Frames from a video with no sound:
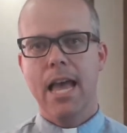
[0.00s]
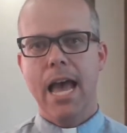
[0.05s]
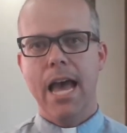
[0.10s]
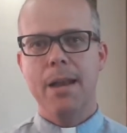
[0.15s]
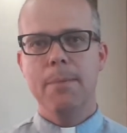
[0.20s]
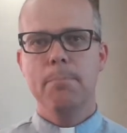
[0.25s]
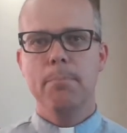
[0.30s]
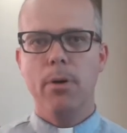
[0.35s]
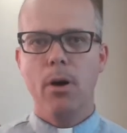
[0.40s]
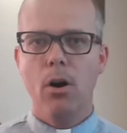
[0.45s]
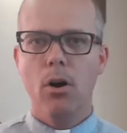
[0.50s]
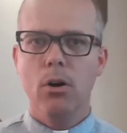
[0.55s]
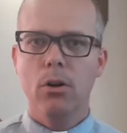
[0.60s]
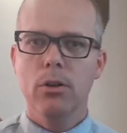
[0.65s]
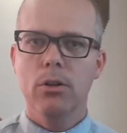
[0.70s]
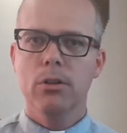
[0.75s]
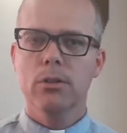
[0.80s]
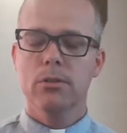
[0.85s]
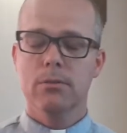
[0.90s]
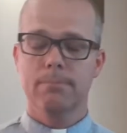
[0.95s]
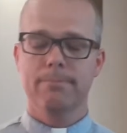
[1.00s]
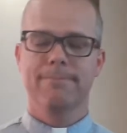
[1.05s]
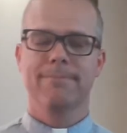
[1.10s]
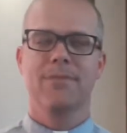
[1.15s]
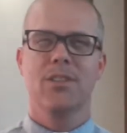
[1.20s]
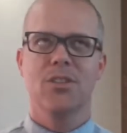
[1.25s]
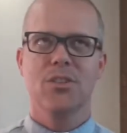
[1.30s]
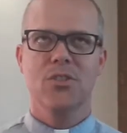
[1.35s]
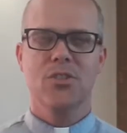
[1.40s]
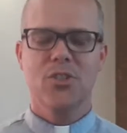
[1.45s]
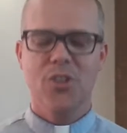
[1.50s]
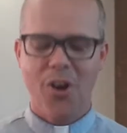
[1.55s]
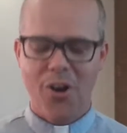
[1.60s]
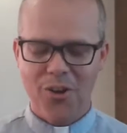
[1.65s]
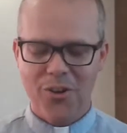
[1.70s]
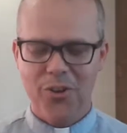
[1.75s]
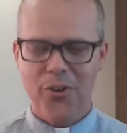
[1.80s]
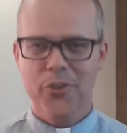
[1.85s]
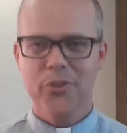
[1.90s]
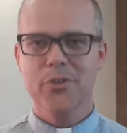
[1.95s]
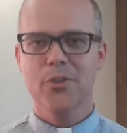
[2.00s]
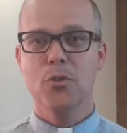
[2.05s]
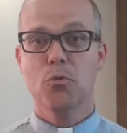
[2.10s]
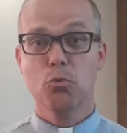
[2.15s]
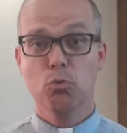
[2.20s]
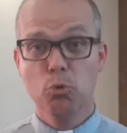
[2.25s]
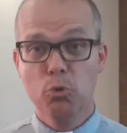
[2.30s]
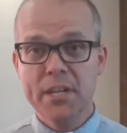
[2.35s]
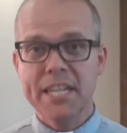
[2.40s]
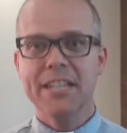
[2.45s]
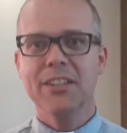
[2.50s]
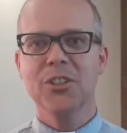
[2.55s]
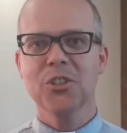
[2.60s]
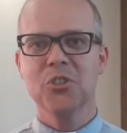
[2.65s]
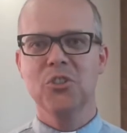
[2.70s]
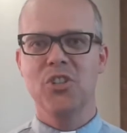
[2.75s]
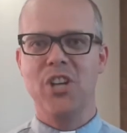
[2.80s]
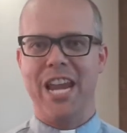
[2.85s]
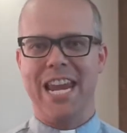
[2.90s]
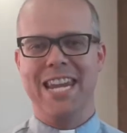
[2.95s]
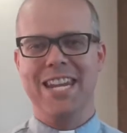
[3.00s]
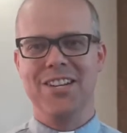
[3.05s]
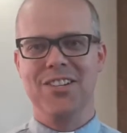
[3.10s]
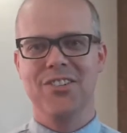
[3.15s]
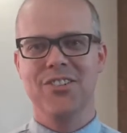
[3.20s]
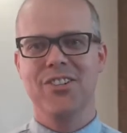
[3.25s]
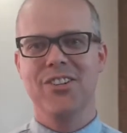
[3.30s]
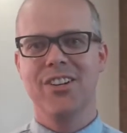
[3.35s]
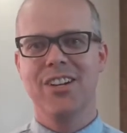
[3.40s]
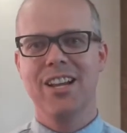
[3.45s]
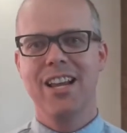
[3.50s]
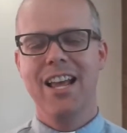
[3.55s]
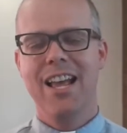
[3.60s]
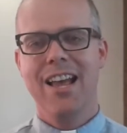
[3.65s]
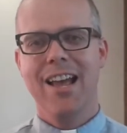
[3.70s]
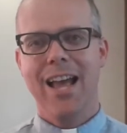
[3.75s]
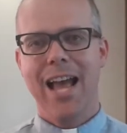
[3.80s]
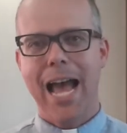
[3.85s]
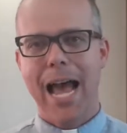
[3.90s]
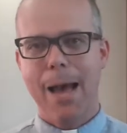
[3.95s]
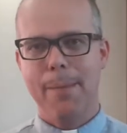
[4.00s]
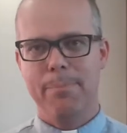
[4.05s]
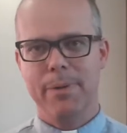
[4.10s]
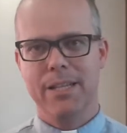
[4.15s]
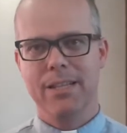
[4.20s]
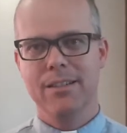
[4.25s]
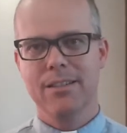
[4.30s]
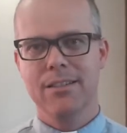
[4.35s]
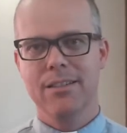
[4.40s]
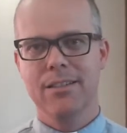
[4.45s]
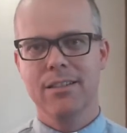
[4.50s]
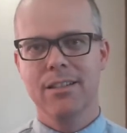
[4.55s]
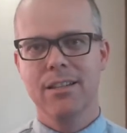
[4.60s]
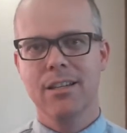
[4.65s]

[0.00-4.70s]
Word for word: And Paul Saul's real change happens